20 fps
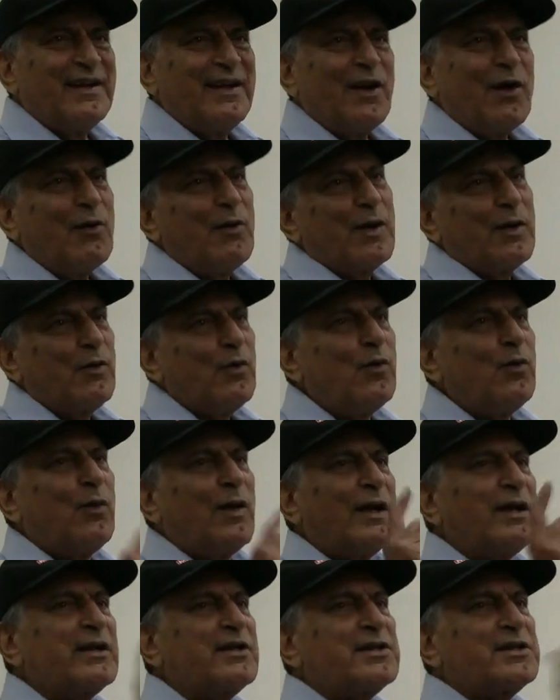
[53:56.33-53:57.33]
Now I go
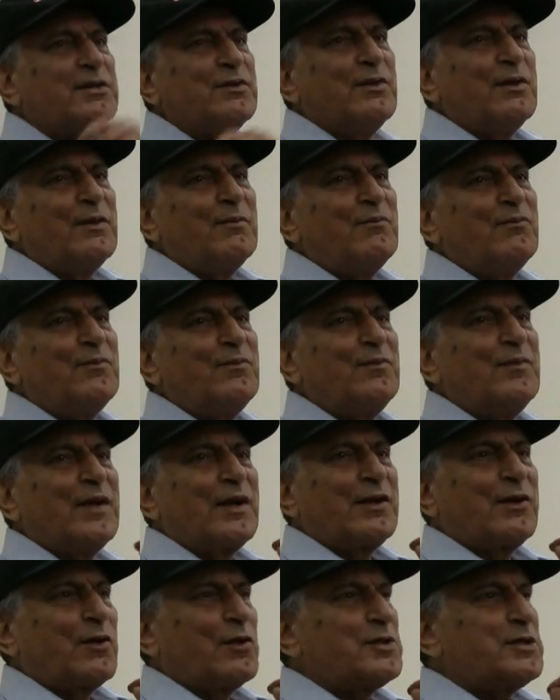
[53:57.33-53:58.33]
once
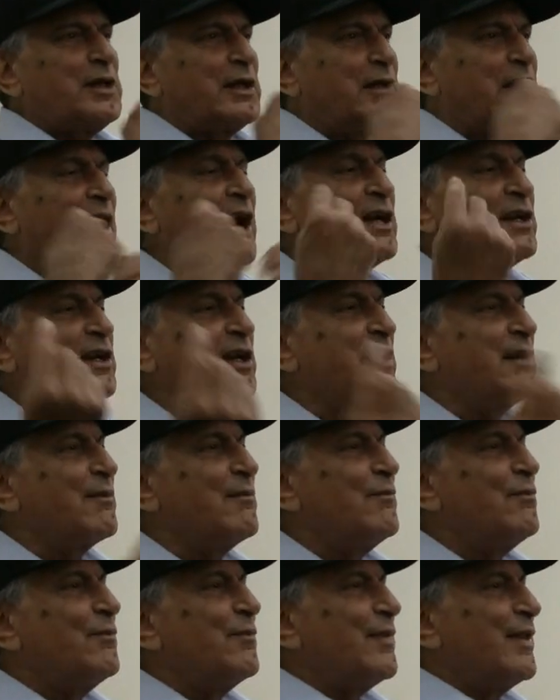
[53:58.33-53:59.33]
across the Atlantic,
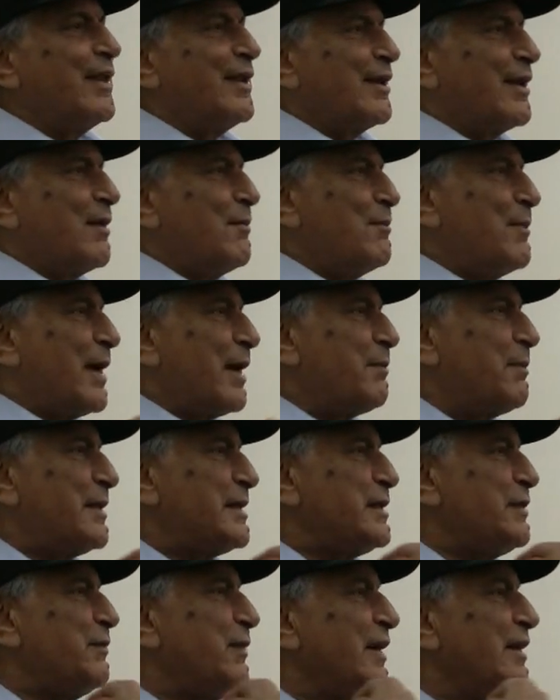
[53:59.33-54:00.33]
come back
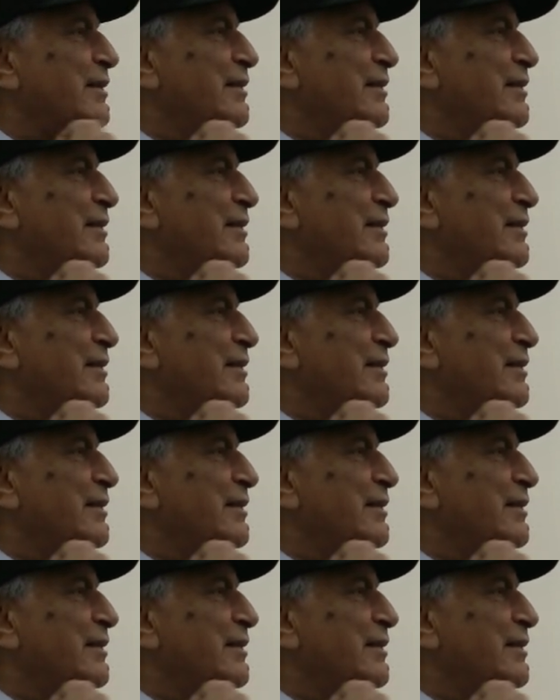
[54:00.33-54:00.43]
Pacific,